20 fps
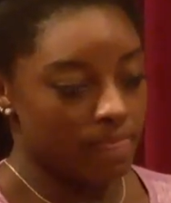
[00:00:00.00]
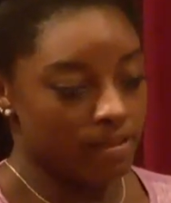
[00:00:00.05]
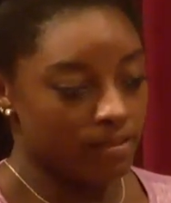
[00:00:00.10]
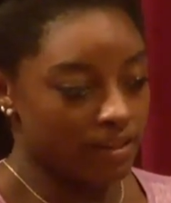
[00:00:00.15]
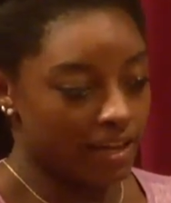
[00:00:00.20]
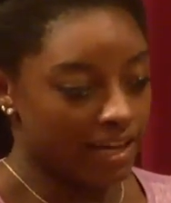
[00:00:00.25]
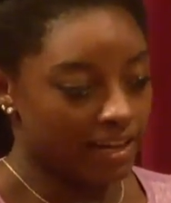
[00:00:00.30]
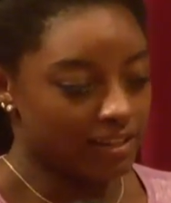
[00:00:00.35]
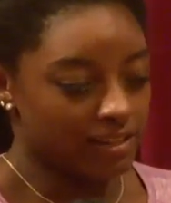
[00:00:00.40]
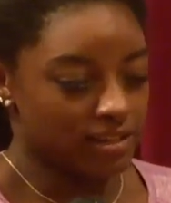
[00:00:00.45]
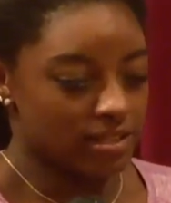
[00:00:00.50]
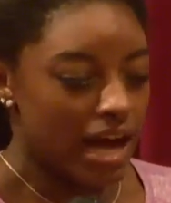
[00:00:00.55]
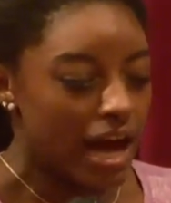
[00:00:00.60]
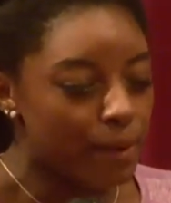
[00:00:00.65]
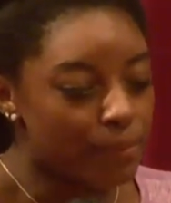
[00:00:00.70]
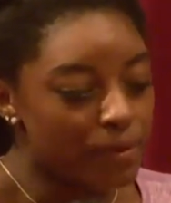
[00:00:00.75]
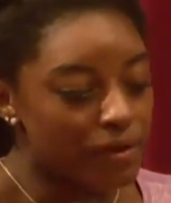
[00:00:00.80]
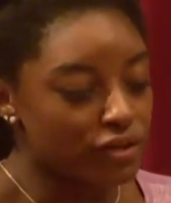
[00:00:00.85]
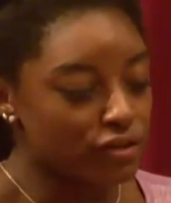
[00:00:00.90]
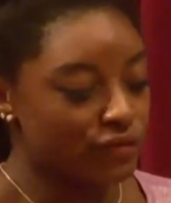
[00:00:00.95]
like
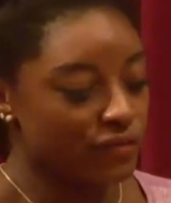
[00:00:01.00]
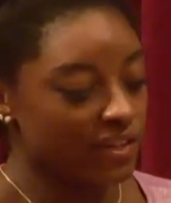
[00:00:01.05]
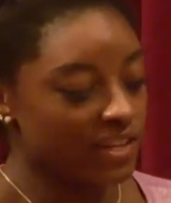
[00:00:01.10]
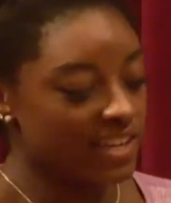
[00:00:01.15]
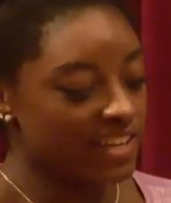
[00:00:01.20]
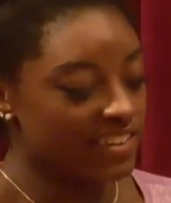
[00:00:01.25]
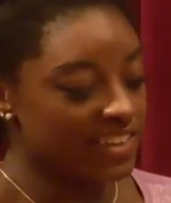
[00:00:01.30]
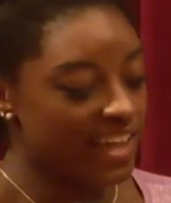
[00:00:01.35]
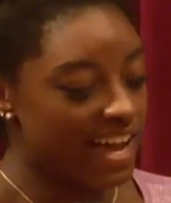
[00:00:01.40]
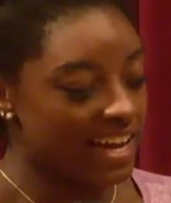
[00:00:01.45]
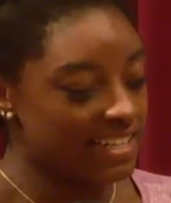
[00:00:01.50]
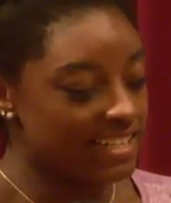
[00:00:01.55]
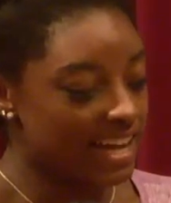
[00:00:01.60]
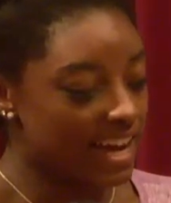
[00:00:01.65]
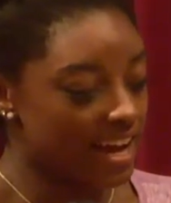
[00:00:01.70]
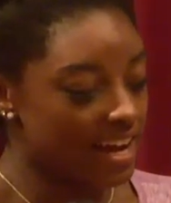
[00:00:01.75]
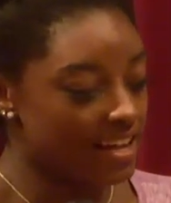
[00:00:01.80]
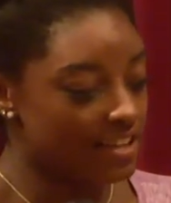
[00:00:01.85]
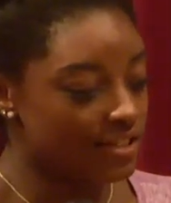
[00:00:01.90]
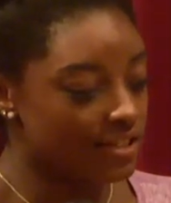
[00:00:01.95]
type I was feeling that
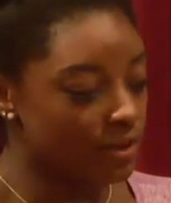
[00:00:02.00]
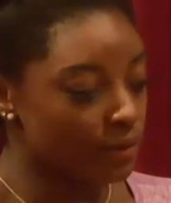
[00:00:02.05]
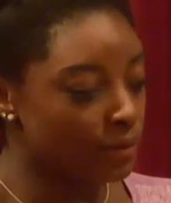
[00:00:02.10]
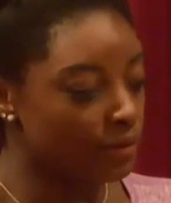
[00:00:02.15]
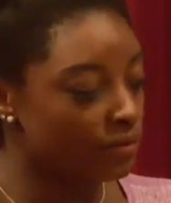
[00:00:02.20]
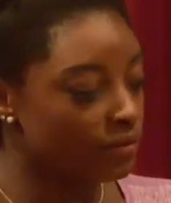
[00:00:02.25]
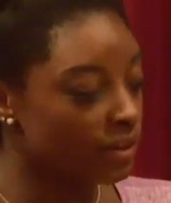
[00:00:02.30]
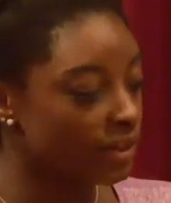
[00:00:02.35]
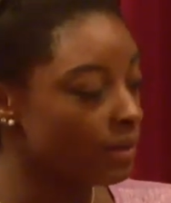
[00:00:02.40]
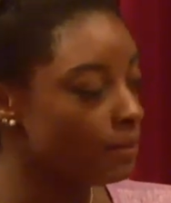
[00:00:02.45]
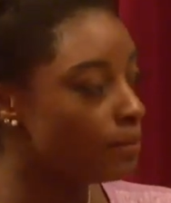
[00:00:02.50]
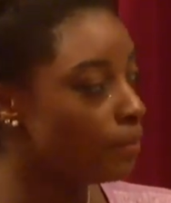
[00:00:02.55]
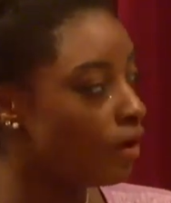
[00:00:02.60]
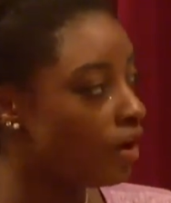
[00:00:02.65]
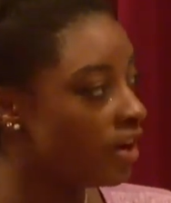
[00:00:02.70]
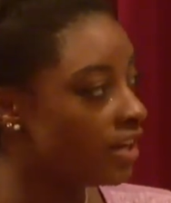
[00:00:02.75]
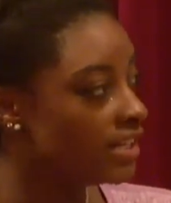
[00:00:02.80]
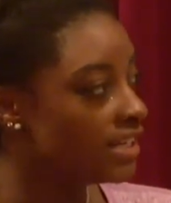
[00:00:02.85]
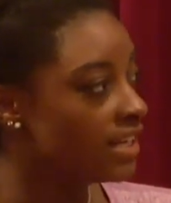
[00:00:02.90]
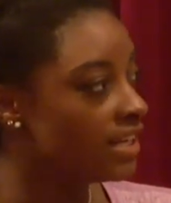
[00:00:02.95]
day, and so we really
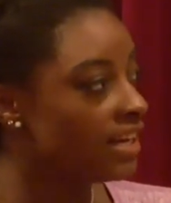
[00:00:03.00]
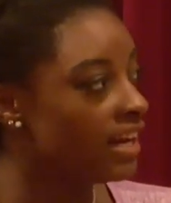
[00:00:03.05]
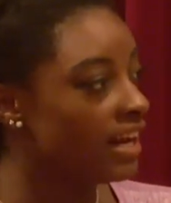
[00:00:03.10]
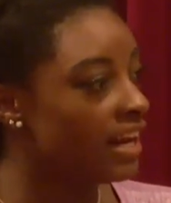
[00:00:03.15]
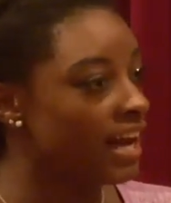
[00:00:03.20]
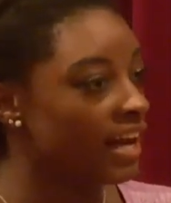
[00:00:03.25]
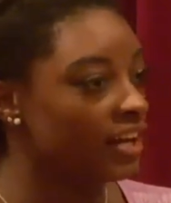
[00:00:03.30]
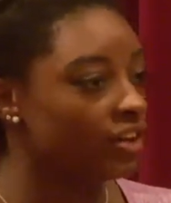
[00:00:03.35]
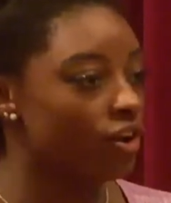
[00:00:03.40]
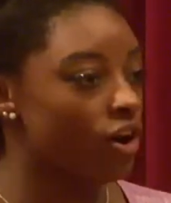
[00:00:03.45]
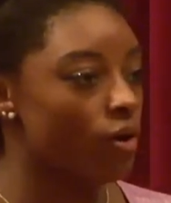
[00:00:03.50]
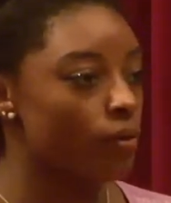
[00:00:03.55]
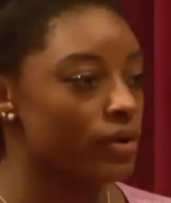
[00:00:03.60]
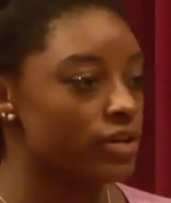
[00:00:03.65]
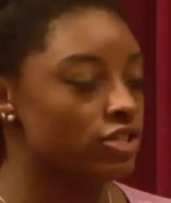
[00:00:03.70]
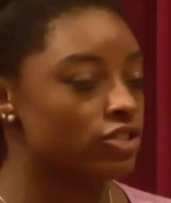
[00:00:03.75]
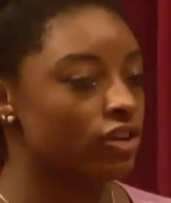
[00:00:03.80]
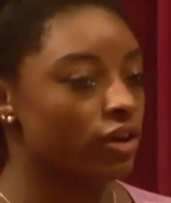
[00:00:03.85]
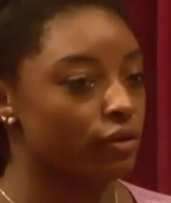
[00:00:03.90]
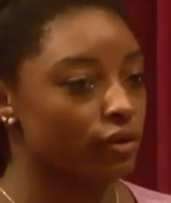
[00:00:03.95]
bonded, and I could
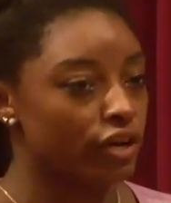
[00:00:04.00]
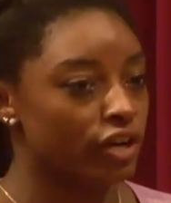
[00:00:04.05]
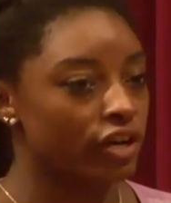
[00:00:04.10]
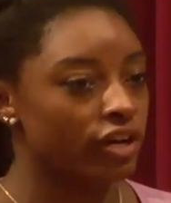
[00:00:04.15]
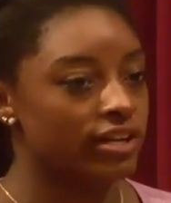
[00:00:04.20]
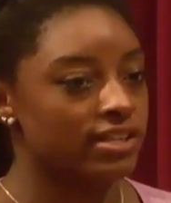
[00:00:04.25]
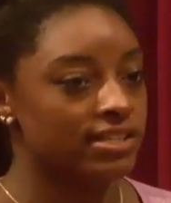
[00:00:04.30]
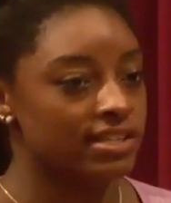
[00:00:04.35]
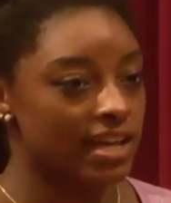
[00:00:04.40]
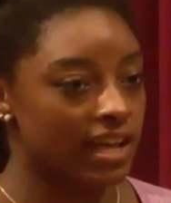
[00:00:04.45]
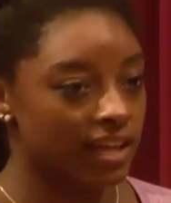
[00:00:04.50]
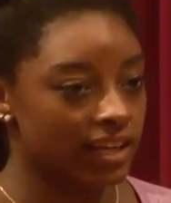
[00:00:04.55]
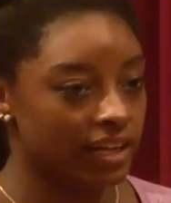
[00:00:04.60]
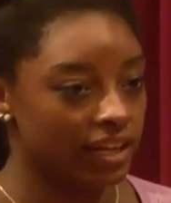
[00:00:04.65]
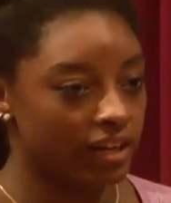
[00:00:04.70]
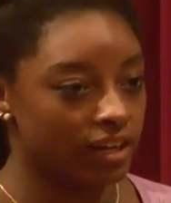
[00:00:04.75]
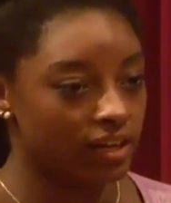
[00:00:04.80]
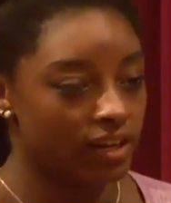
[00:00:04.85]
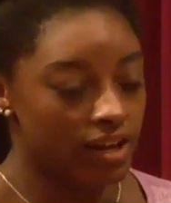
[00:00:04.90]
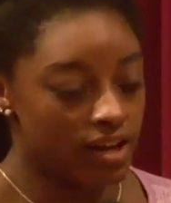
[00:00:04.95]
always go to her and
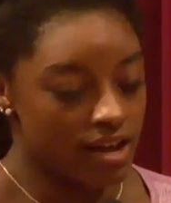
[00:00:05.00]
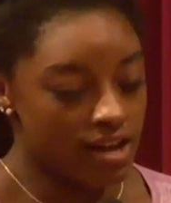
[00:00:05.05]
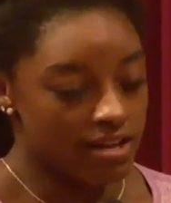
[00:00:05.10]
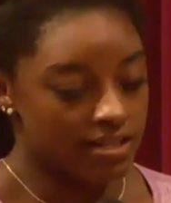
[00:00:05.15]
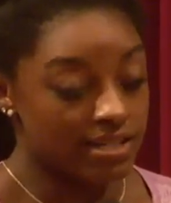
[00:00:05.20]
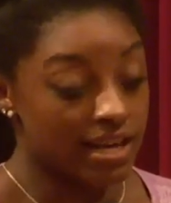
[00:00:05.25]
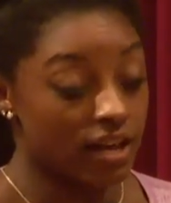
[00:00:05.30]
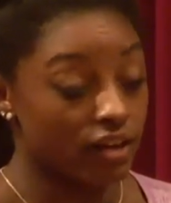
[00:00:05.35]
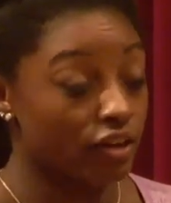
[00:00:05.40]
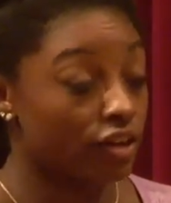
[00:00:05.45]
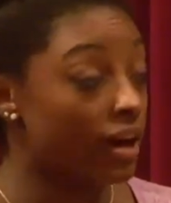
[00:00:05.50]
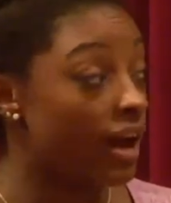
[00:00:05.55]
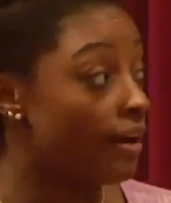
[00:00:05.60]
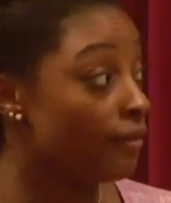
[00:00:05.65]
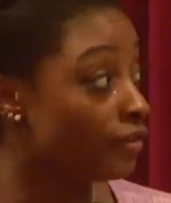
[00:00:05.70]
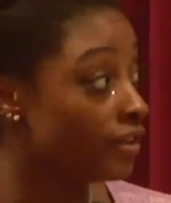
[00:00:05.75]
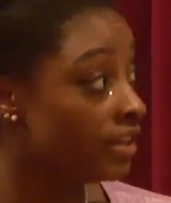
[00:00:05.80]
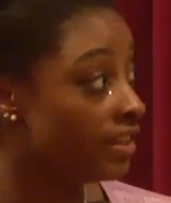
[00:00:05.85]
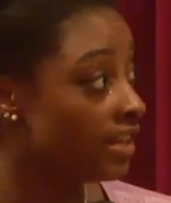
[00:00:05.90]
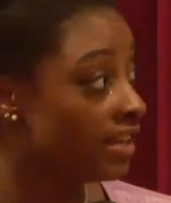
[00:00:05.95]
telling tell her
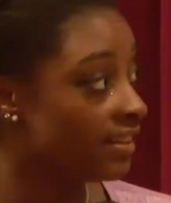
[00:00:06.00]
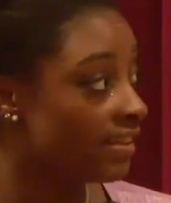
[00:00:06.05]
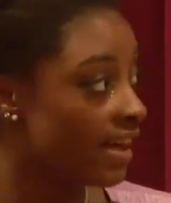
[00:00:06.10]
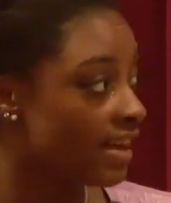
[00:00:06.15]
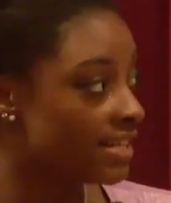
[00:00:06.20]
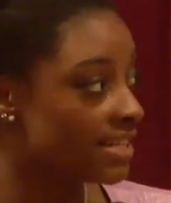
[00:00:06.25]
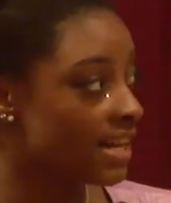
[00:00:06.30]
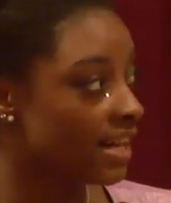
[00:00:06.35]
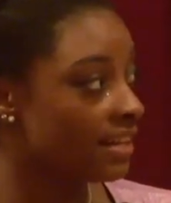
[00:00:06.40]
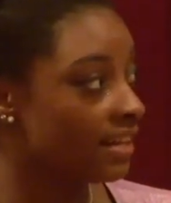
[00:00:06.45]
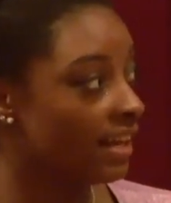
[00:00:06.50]
everything that day.